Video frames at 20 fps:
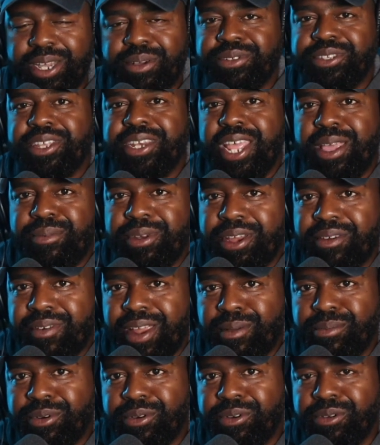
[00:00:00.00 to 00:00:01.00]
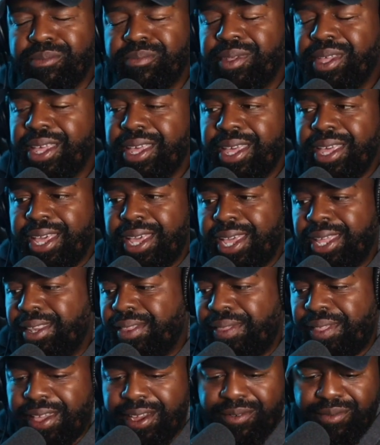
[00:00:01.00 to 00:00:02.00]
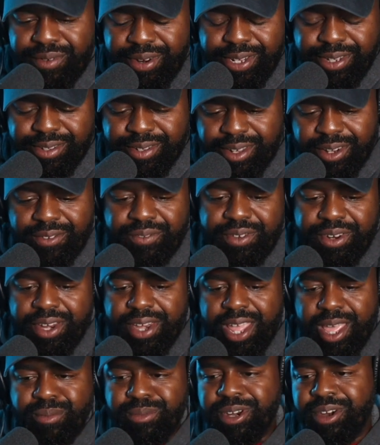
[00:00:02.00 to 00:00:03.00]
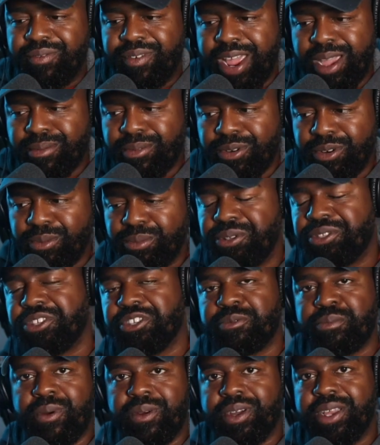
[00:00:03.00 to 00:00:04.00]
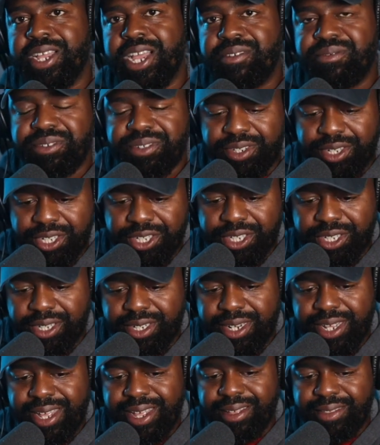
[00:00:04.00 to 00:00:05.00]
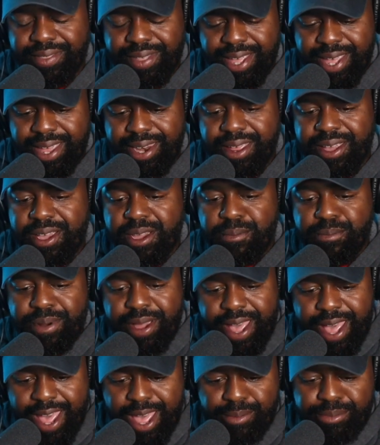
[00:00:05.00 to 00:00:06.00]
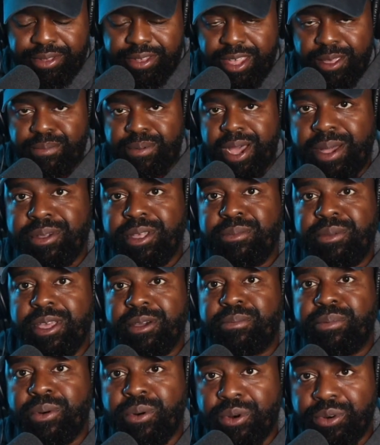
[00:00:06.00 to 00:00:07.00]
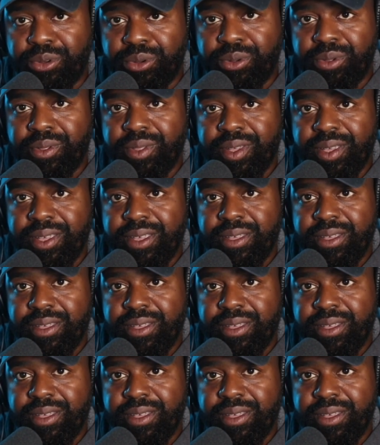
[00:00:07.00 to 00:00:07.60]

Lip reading: But that was the name of their rap group. And their reason for the name of the rap group was to spark a conversation that perhaps hip-hop could be a portal